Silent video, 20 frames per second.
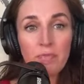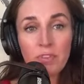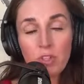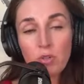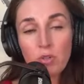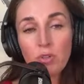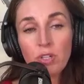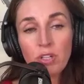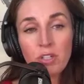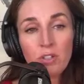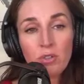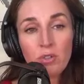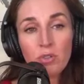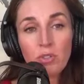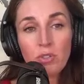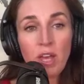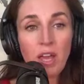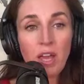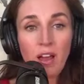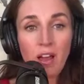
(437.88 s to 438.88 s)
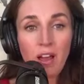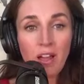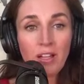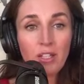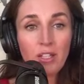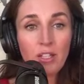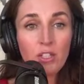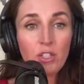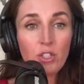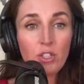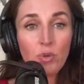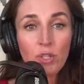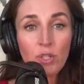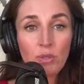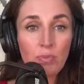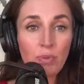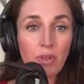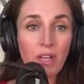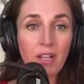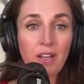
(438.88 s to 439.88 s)
You can use AI to
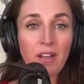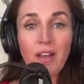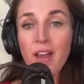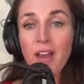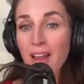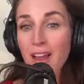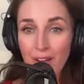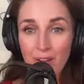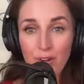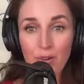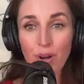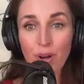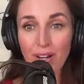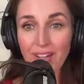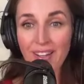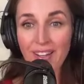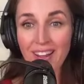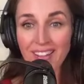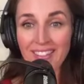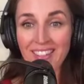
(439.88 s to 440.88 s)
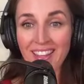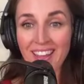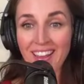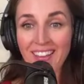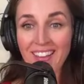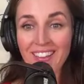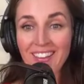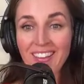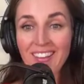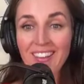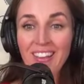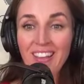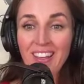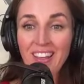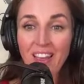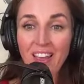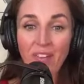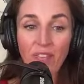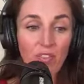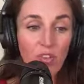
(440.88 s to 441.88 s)
explain how to write an essay.
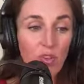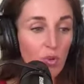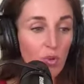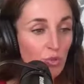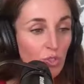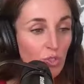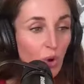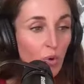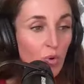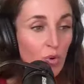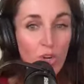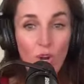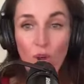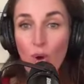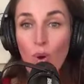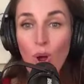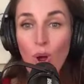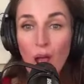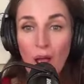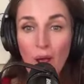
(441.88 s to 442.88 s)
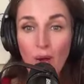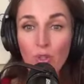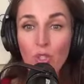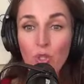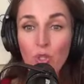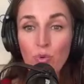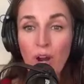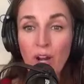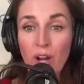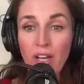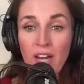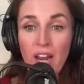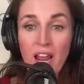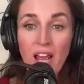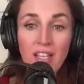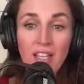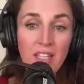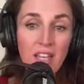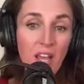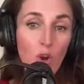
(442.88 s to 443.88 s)
If you don't know how to write an
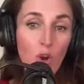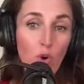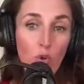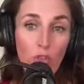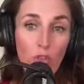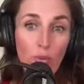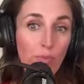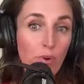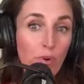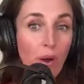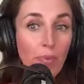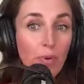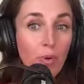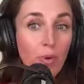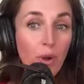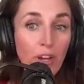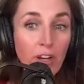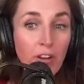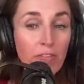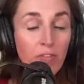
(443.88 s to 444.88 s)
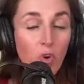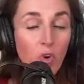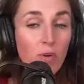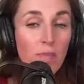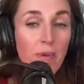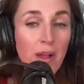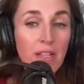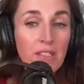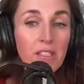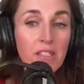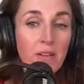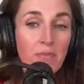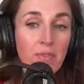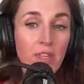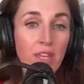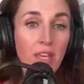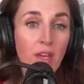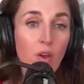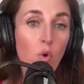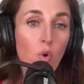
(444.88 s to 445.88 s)
essay or the proper way to format
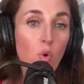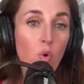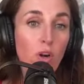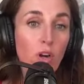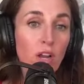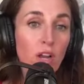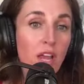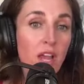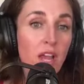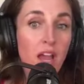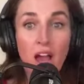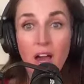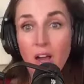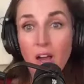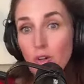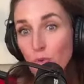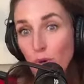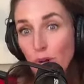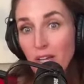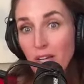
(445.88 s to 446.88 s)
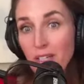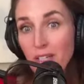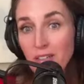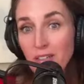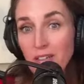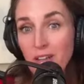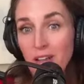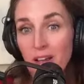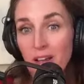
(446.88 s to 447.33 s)
something, or how do I